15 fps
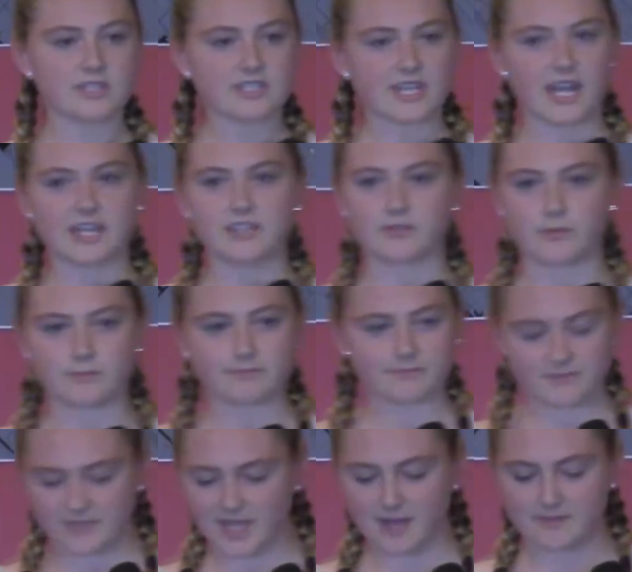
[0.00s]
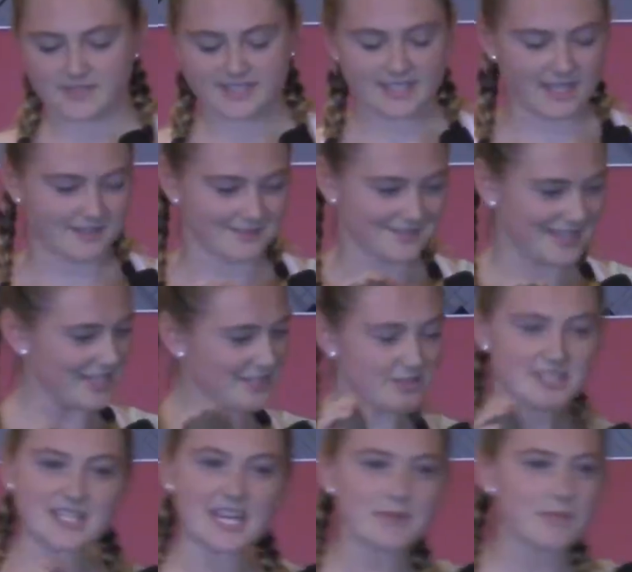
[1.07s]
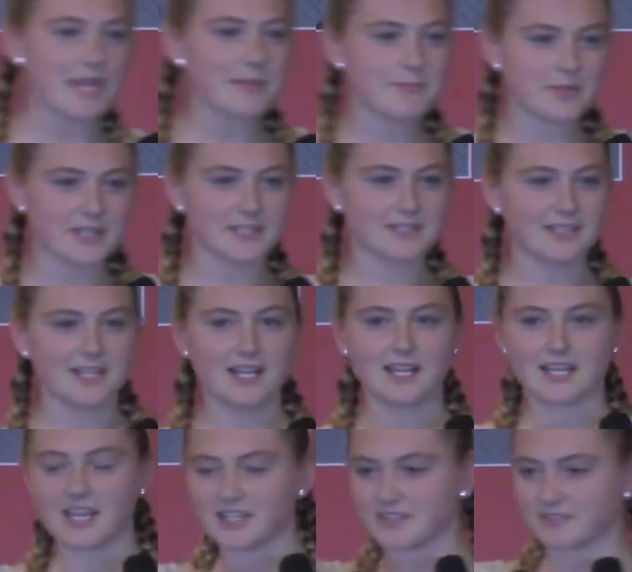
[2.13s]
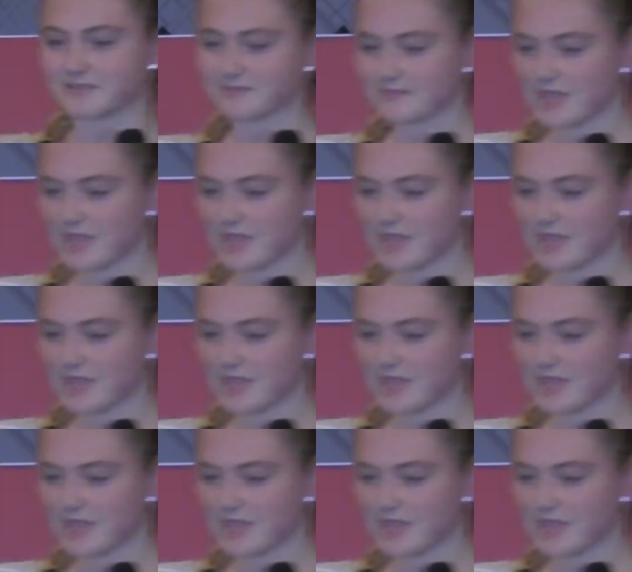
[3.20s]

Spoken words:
kind of use sandpaper, kind of